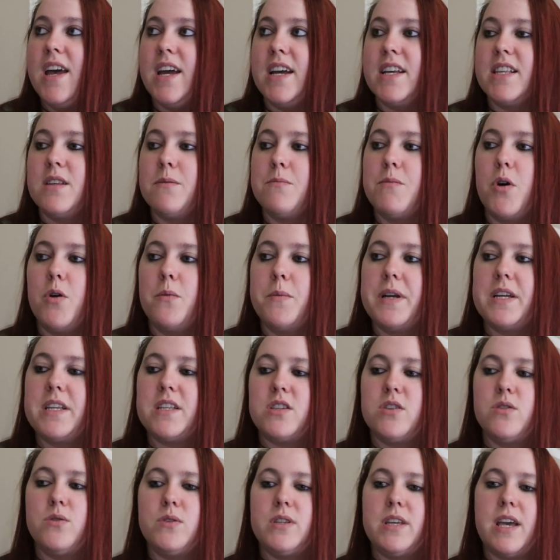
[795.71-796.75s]
It's a
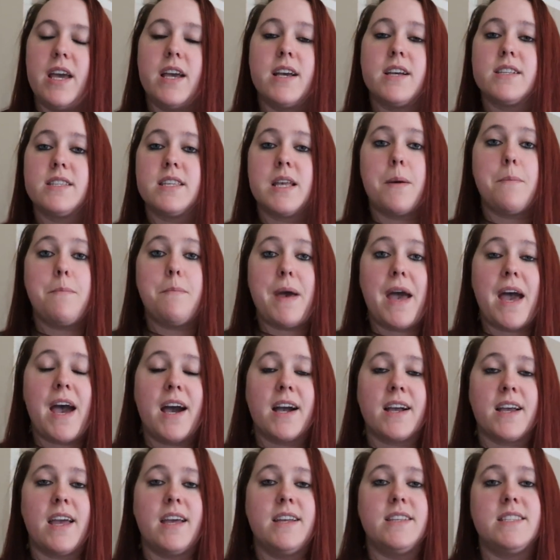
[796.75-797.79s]
moment to take a step
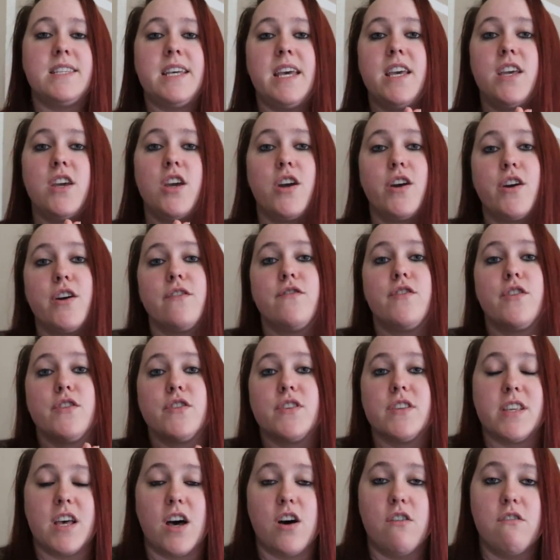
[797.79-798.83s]
back and take care of
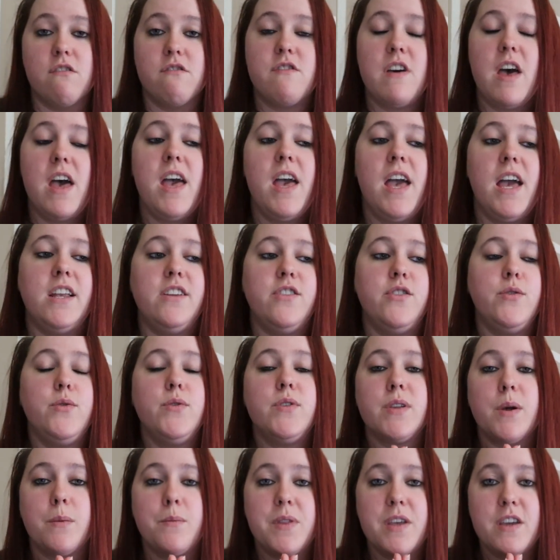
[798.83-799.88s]
yourself and do
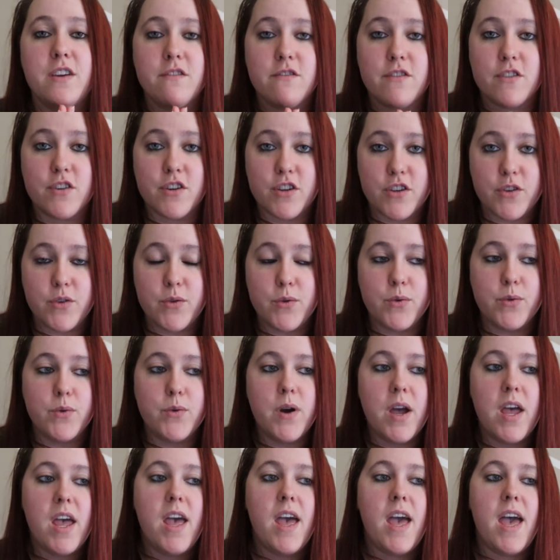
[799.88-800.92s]
something for
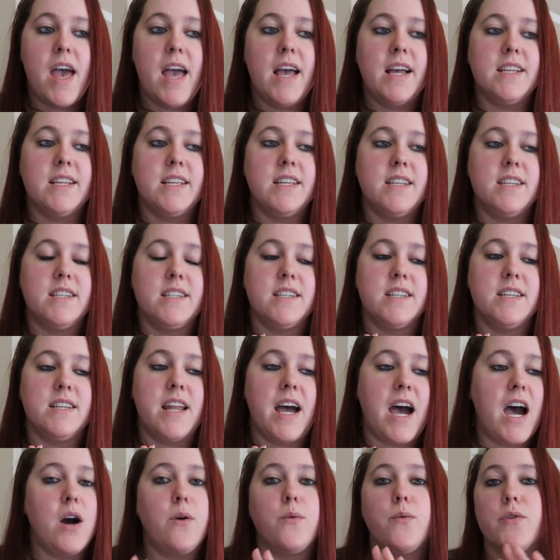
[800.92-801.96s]
you and
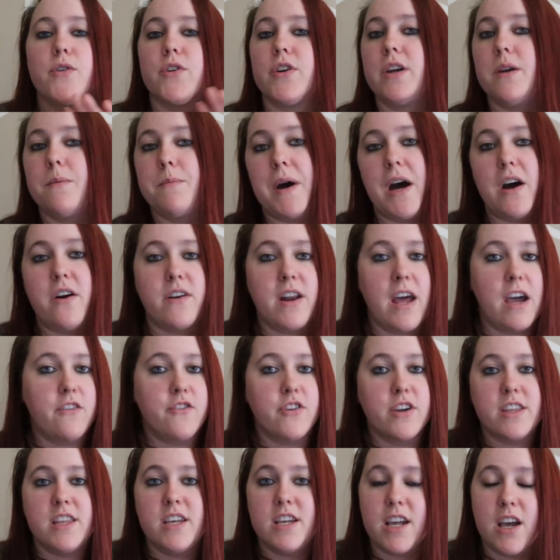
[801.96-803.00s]
not worry about
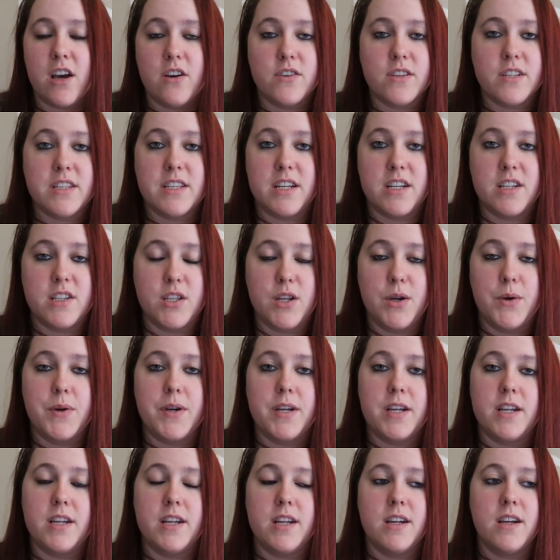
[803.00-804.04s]
everything else that is
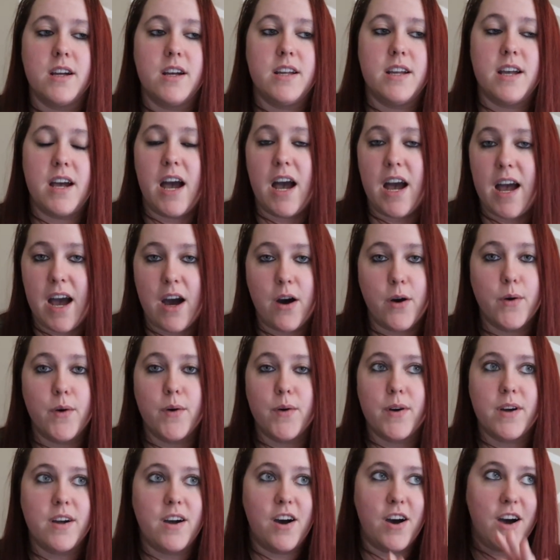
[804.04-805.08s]
going
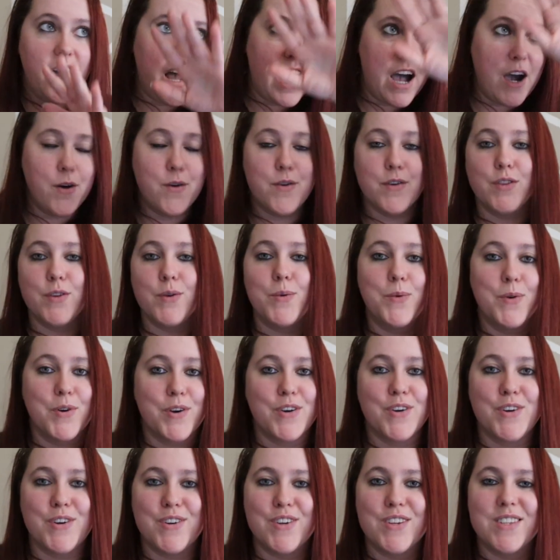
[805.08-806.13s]
out out in the
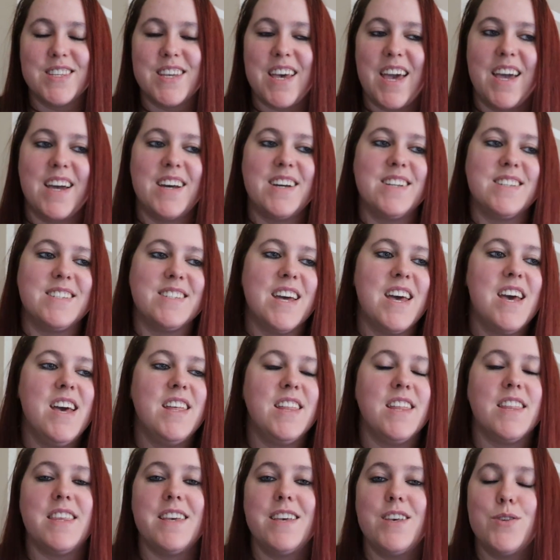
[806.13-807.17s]
world and
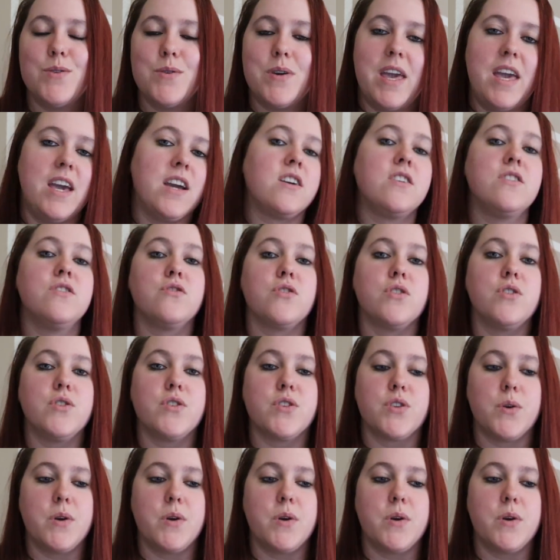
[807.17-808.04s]
the things you can't control.